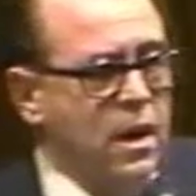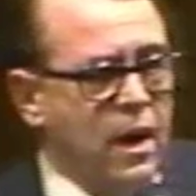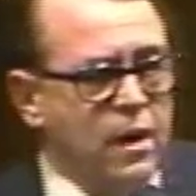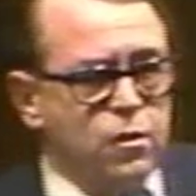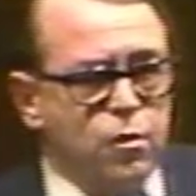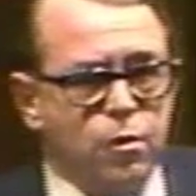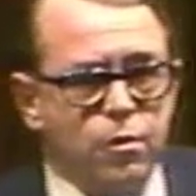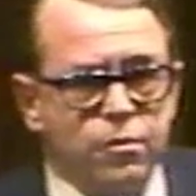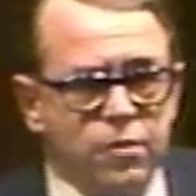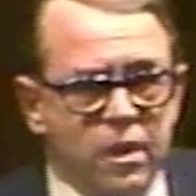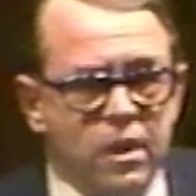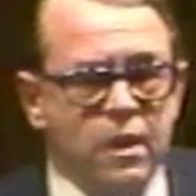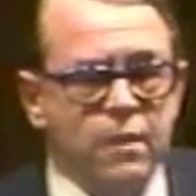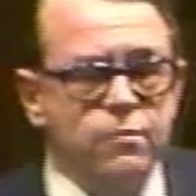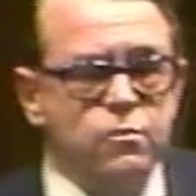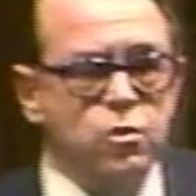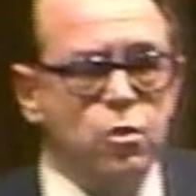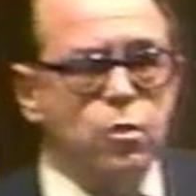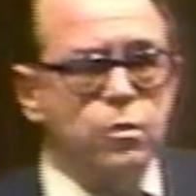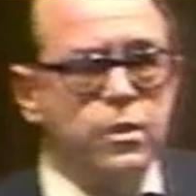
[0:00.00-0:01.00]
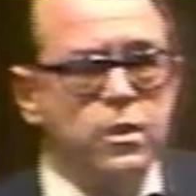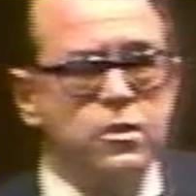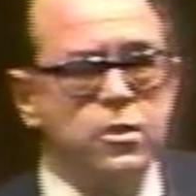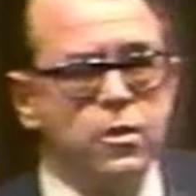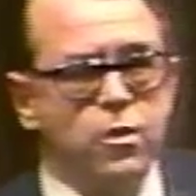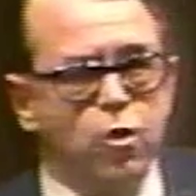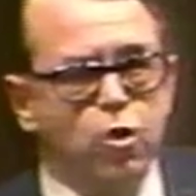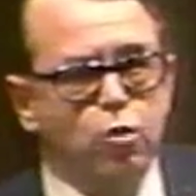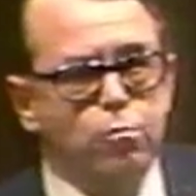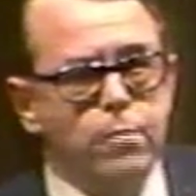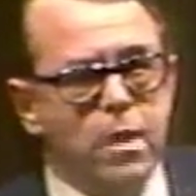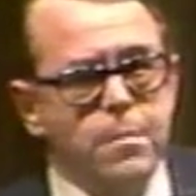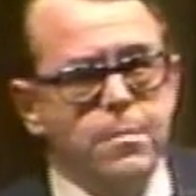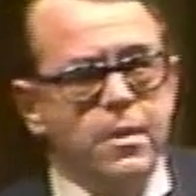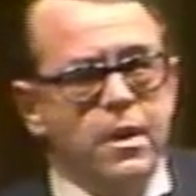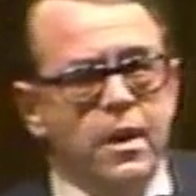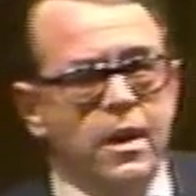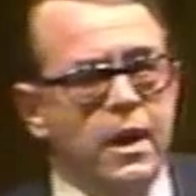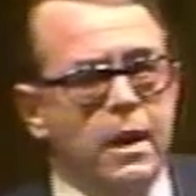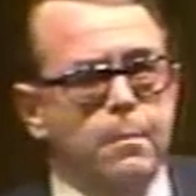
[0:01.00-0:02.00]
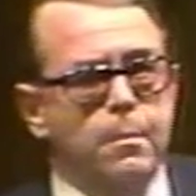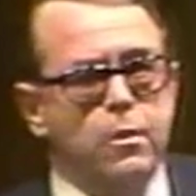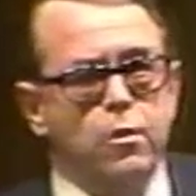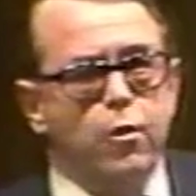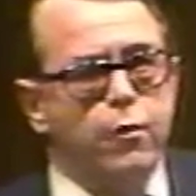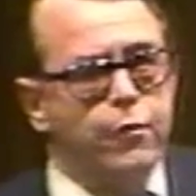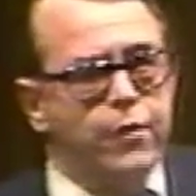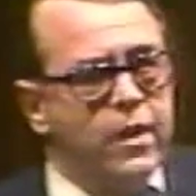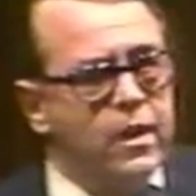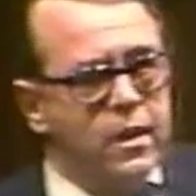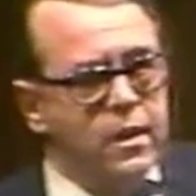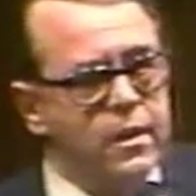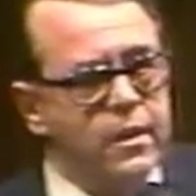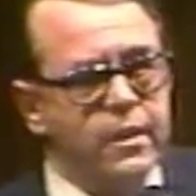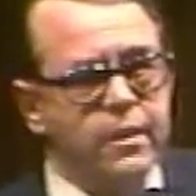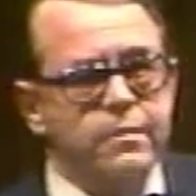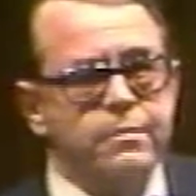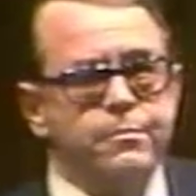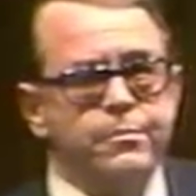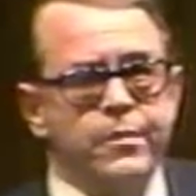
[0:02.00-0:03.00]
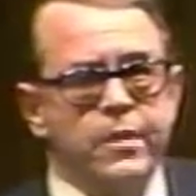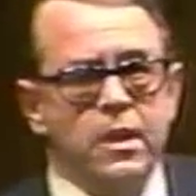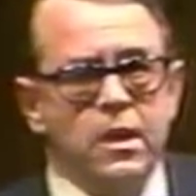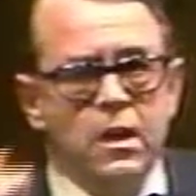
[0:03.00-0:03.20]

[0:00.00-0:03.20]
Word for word: I don't think I've told this at home. Maybe I have, but I don't think I have.